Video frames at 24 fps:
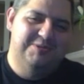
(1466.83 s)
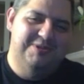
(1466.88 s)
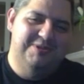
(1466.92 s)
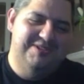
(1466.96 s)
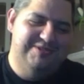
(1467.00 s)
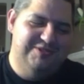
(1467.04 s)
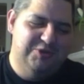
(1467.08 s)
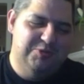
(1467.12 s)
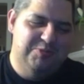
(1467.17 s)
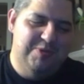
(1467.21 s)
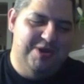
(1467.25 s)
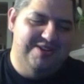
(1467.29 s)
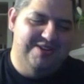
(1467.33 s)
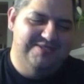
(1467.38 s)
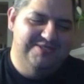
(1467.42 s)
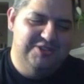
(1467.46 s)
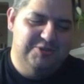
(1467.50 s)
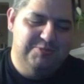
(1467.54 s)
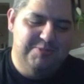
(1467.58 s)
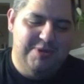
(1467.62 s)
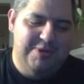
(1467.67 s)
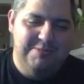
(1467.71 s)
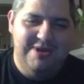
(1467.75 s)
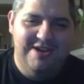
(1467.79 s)

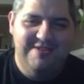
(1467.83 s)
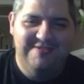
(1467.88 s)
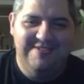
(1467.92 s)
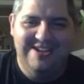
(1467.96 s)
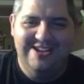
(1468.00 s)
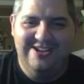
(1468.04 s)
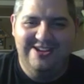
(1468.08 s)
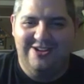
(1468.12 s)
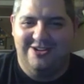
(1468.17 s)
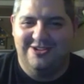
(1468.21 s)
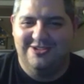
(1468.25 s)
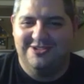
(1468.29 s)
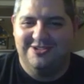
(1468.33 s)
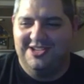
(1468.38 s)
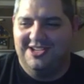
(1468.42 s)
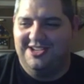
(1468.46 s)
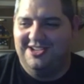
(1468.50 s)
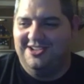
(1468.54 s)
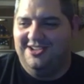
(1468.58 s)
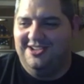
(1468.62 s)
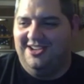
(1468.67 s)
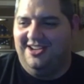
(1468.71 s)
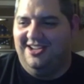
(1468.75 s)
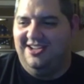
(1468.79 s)
smell my fingers.
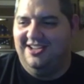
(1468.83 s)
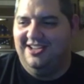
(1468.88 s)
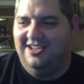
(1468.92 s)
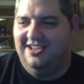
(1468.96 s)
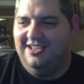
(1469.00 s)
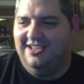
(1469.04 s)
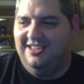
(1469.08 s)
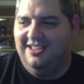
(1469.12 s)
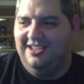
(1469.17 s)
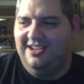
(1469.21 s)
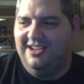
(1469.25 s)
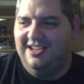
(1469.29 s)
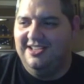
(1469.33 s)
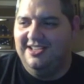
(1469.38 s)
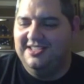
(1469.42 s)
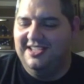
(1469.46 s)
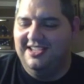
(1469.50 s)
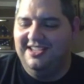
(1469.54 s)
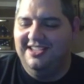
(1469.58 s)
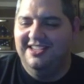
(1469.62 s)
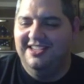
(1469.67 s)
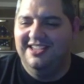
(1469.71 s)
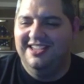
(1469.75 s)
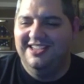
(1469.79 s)
And the guy's
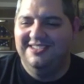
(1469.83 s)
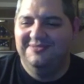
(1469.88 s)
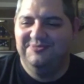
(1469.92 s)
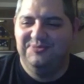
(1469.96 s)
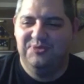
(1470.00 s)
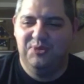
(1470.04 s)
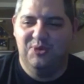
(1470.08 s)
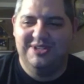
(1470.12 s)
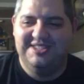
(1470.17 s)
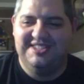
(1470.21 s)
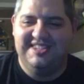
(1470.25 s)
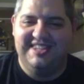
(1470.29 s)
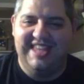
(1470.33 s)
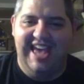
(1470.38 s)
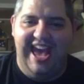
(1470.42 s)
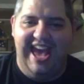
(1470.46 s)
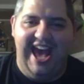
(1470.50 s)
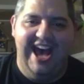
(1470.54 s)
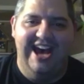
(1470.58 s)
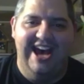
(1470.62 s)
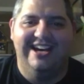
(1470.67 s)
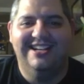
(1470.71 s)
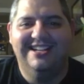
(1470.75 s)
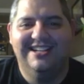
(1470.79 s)
what's
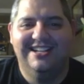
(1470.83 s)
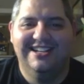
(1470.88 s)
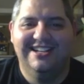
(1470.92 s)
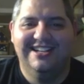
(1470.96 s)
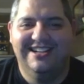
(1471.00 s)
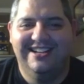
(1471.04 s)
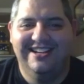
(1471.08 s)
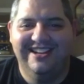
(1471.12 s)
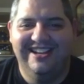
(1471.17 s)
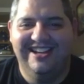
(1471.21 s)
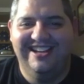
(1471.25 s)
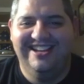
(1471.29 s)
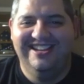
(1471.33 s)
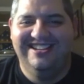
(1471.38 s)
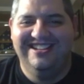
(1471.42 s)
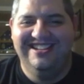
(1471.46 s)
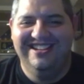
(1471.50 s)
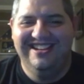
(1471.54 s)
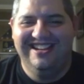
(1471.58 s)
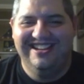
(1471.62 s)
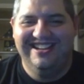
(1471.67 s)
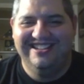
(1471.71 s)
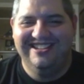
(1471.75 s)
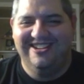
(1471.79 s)
that?
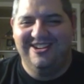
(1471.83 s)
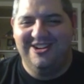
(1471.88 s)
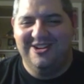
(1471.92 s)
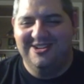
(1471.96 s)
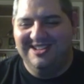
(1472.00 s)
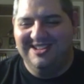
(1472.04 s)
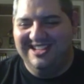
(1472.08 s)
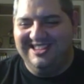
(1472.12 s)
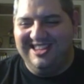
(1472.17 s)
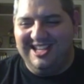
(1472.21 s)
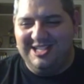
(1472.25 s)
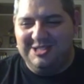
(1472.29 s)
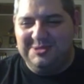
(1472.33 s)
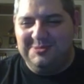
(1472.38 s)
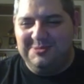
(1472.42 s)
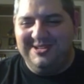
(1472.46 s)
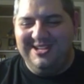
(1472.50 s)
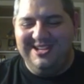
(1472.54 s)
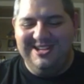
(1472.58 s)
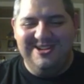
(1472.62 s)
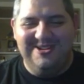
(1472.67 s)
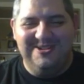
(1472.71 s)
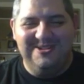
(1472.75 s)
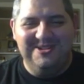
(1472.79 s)
And they're all that's
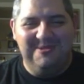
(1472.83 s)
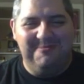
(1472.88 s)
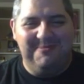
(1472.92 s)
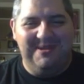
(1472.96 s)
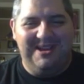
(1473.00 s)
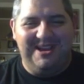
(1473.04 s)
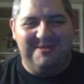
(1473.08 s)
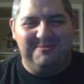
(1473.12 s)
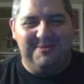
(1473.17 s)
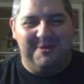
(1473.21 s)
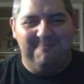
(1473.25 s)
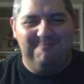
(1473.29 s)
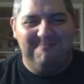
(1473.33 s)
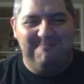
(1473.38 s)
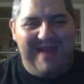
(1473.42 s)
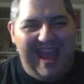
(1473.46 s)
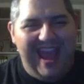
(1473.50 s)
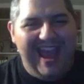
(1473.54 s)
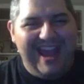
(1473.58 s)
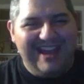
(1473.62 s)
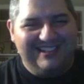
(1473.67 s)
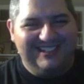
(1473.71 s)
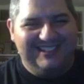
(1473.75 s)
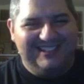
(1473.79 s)
when you become a
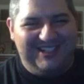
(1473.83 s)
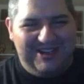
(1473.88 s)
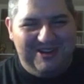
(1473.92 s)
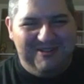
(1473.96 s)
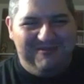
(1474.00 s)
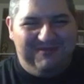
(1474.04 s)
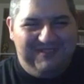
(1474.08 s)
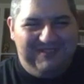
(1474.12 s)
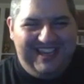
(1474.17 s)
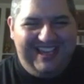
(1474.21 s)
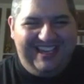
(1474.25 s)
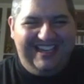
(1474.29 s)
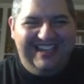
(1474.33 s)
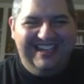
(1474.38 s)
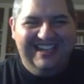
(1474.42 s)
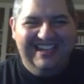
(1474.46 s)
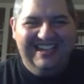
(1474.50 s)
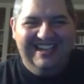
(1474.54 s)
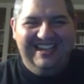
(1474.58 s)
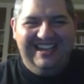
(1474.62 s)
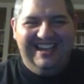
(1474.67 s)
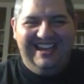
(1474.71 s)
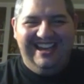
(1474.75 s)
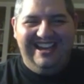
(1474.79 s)
man, Doofy.
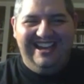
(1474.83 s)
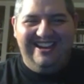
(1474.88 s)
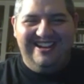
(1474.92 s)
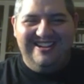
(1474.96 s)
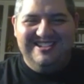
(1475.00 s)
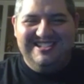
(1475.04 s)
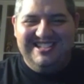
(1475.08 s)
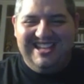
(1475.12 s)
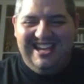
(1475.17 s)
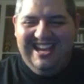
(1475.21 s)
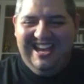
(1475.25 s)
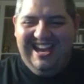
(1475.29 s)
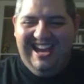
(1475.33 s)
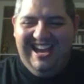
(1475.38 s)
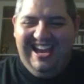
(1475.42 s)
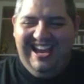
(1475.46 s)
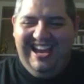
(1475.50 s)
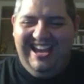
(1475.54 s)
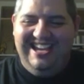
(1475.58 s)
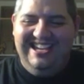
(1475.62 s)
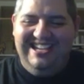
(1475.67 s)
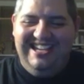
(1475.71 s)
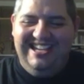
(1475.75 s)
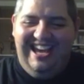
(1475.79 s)
He goes,
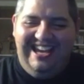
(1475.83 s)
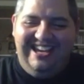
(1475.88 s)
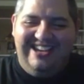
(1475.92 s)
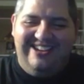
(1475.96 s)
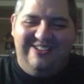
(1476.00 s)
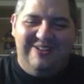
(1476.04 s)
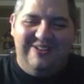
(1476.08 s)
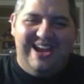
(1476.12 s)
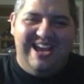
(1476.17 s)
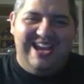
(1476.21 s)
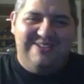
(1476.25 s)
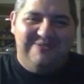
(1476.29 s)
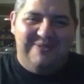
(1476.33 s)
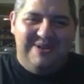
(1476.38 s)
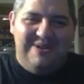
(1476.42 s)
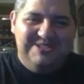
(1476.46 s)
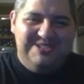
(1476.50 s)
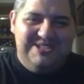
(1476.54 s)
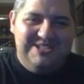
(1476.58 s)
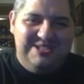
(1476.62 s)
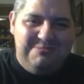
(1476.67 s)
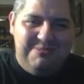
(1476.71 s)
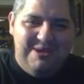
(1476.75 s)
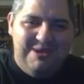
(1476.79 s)
hey, Greg, why
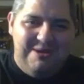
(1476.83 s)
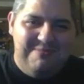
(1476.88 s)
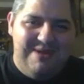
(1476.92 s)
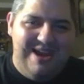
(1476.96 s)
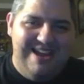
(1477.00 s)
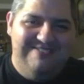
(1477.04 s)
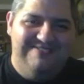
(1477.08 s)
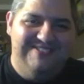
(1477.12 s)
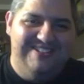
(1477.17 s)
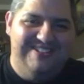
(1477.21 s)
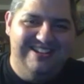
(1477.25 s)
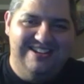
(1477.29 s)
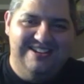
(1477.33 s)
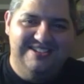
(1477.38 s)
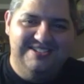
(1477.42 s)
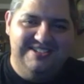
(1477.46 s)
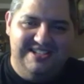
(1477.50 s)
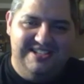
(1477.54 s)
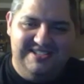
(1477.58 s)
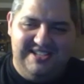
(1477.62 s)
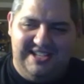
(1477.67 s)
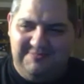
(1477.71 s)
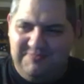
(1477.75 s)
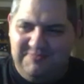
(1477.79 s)
don't you smell my fingers?
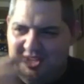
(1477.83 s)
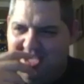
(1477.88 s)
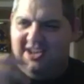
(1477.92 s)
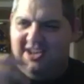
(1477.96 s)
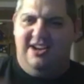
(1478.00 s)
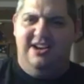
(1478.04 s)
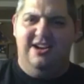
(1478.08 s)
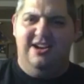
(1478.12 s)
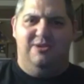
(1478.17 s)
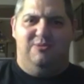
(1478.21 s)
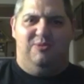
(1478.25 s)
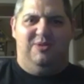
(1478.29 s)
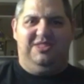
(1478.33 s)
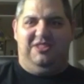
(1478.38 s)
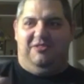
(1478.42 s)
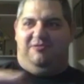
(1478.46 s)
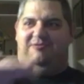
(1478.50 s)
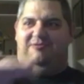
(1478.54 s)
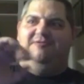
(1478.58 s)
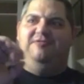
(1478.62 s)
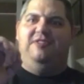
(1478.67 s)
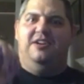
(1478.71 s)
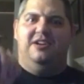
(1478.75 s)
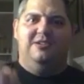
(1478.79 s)
And he's oh, what the
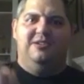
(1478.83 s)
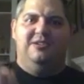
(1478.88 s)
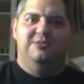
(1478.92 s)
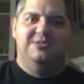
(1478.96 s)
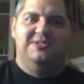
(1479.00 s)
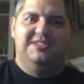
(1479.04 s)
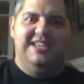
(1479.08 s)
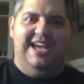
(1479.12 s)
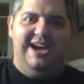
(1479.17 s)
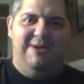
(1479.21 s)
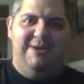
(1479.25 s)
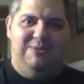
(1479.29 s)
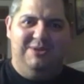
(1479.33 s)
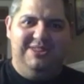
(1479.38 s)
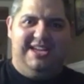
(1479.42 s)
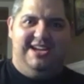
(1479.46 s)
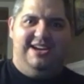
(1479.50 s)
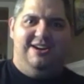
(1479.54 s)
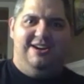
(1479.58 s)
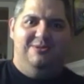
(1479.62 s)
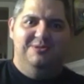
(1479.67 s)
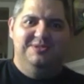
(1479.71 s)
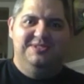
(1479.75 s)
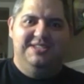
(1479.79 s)
fuck was that? What the
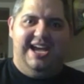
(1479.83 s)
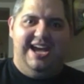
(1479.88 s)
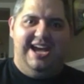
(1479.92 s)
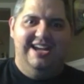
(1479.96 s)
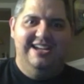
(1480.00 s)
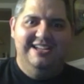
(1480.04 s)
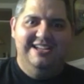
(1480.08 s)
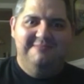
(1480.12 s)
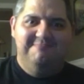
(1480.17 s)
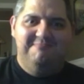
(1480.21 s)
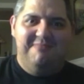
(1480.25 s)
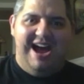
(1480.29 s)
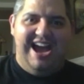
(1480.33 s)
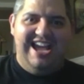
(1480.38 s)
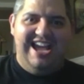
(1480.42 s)
hell was that? My